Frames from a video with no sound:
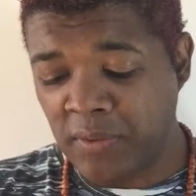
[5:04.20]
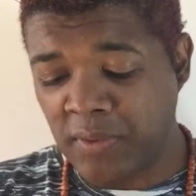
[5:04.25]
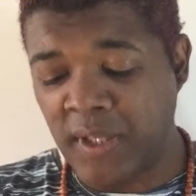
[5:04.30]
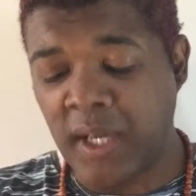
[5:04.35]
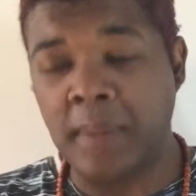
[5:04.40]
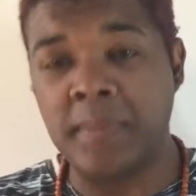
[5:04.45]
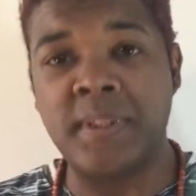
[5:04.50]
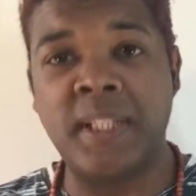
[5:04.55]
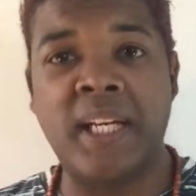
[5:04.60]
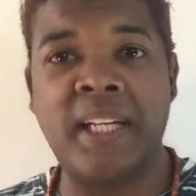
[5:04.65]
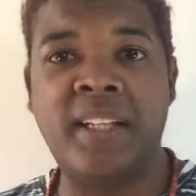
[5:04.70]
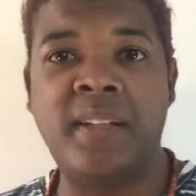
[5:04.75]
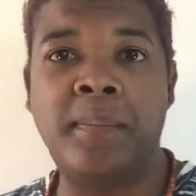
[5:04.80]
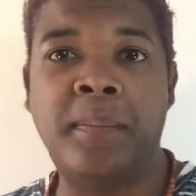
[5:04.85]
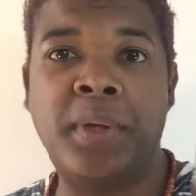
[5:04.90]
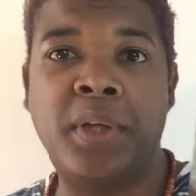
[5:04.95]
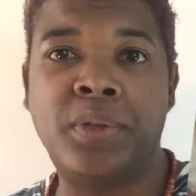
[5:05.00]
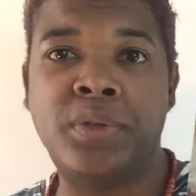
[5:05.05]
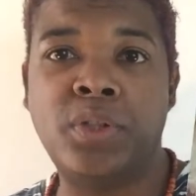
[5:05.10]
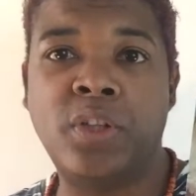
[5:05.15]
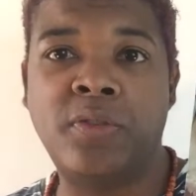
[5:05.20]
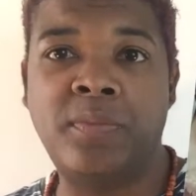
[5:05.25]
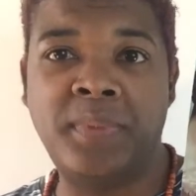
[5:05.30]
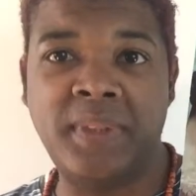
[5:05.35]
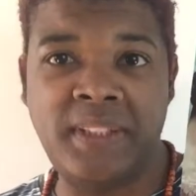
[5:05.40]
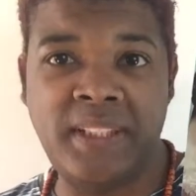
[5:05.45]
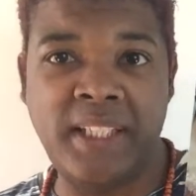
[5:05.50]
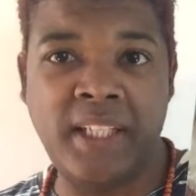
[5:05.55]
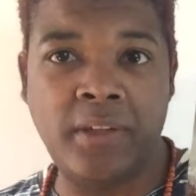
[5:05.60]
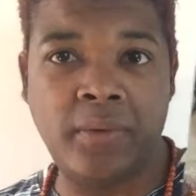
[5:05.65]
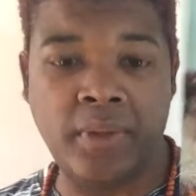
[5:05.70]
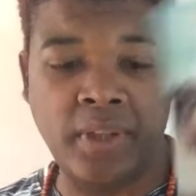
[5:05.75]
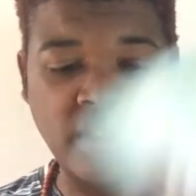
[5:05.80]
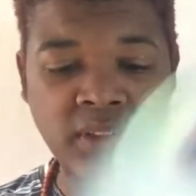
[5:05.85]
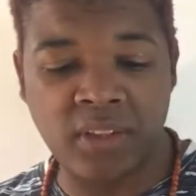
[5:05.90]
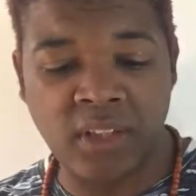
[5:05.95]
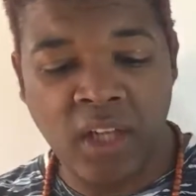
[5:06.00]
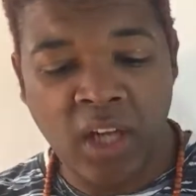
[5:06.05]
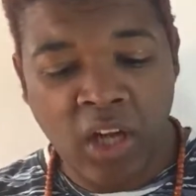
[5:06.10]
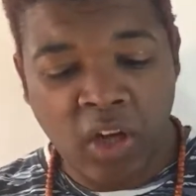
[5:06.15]
of Cups, and the Muse of
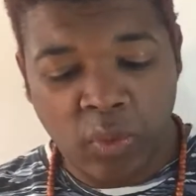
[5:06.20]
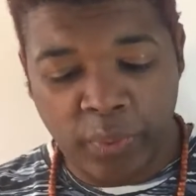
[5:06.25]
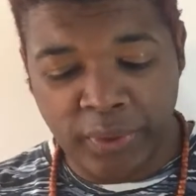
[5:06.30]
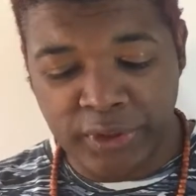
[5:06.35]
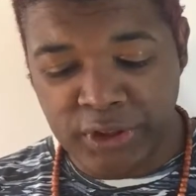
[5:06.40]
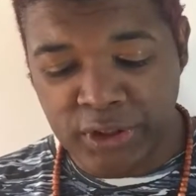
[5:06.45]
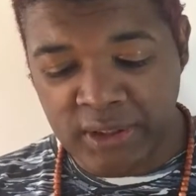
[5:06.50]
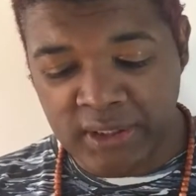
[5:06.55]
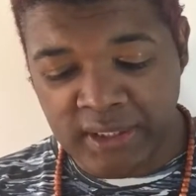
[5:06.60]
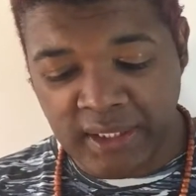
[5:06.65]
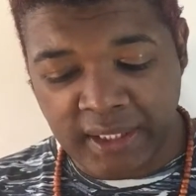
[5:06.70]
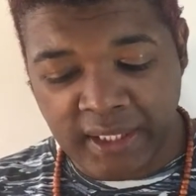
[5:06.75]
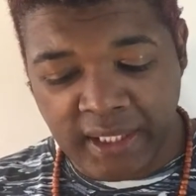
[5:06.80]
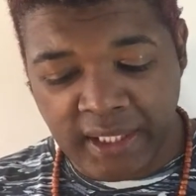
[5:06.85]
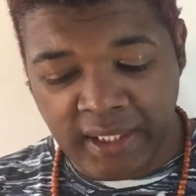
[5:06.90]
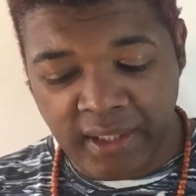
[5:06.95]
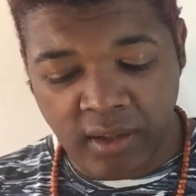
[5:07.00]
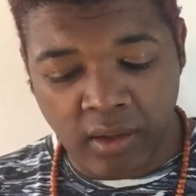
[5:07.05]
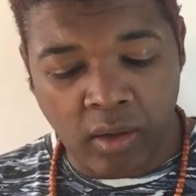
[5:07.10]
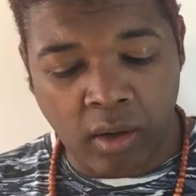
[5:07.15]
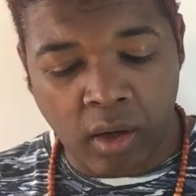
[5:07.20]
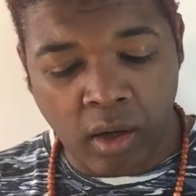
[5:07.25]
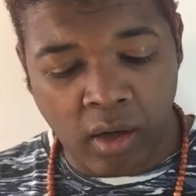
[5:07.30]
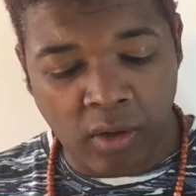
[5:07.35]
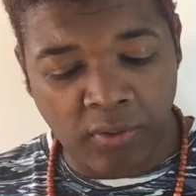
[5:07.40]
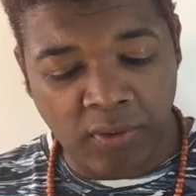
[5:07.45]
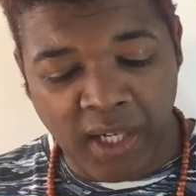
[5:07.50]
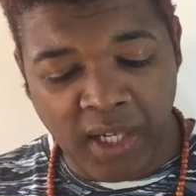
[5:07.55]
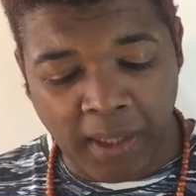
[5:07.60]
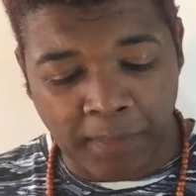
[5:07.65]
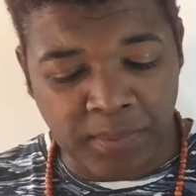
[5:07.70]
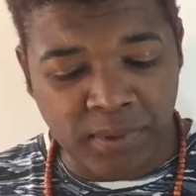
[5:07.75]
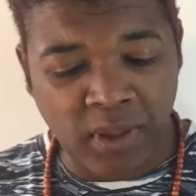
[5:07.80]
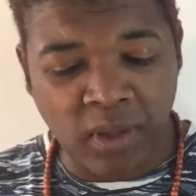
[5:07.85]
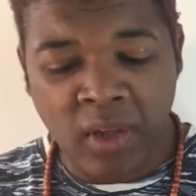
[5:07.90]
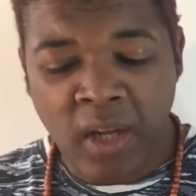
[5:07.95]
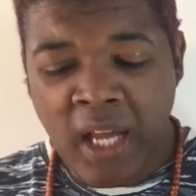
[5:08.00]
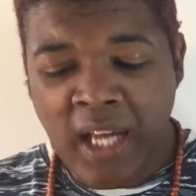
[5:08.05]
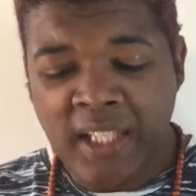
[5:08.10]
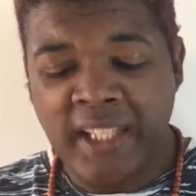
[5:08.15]
Materials, which is the King of Cups.
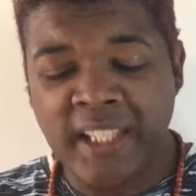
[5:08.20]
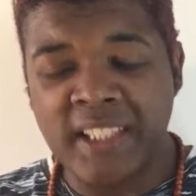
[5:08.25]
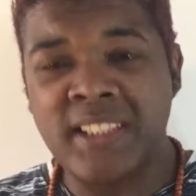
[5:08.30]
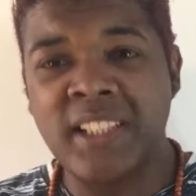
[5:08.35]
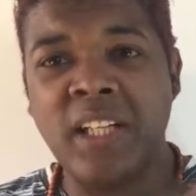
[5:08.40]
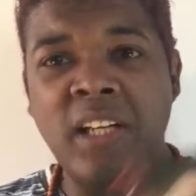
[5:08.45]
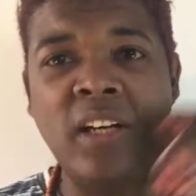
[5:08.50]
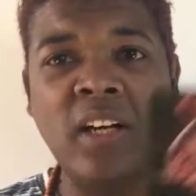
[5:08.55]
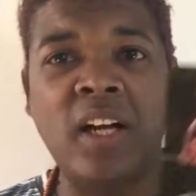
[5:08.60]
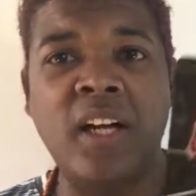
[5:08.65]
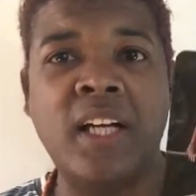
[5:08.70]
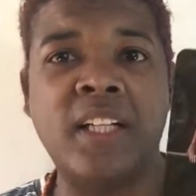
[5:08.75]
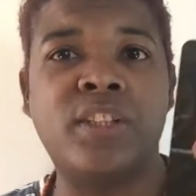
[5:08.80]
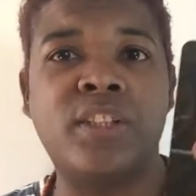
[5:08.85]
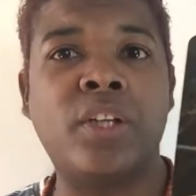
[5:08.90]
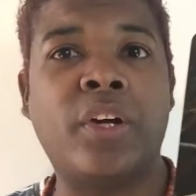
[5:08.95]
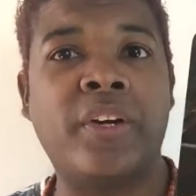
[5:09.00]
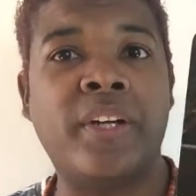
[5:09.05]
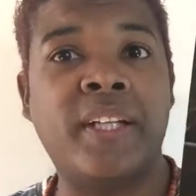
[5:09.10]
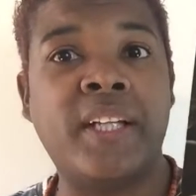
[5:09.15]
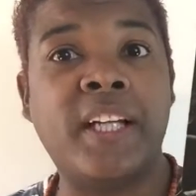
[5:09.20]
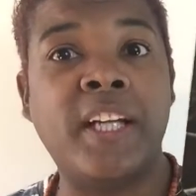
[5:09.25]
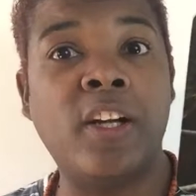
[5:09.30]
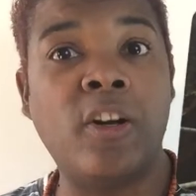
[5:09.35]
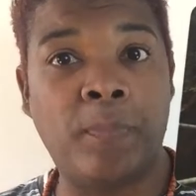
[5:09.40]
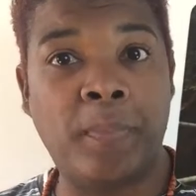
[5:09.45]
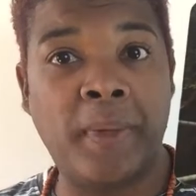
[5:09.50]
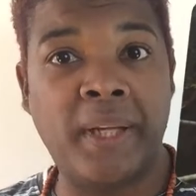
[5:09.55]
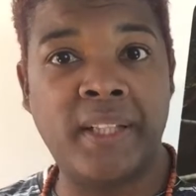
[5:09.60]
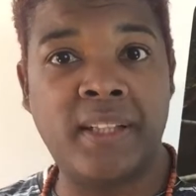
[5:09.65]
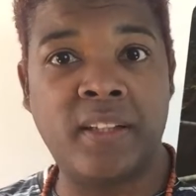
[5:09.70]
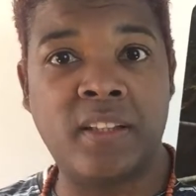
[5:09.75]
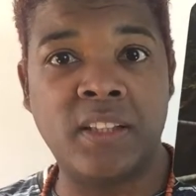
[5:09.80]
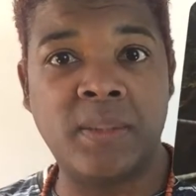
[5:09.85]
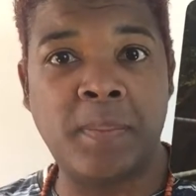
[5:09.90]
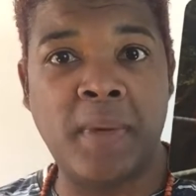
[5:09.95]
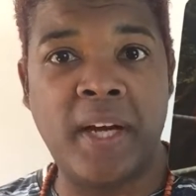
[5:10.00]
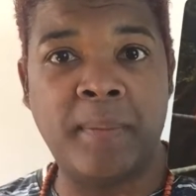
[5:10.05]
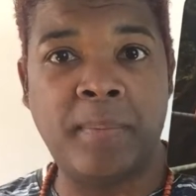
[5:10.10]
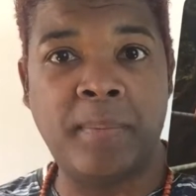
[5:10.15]
So there's a lot, sorry, the King of
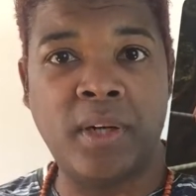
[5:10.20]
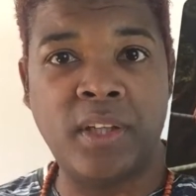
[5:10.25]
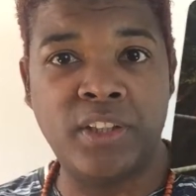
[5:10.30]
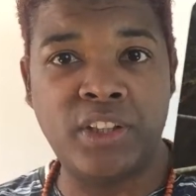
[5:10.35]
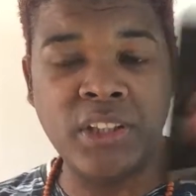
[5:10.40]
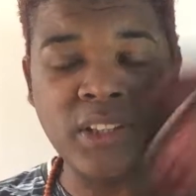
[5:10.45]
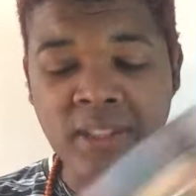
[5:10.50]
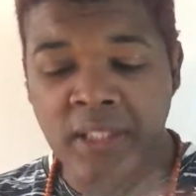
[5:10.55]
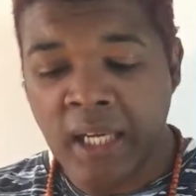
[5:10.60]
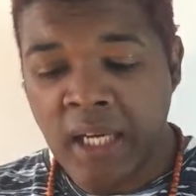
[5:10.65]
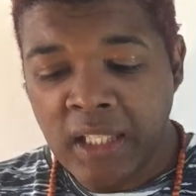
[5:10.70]
Pentacles, my apologies.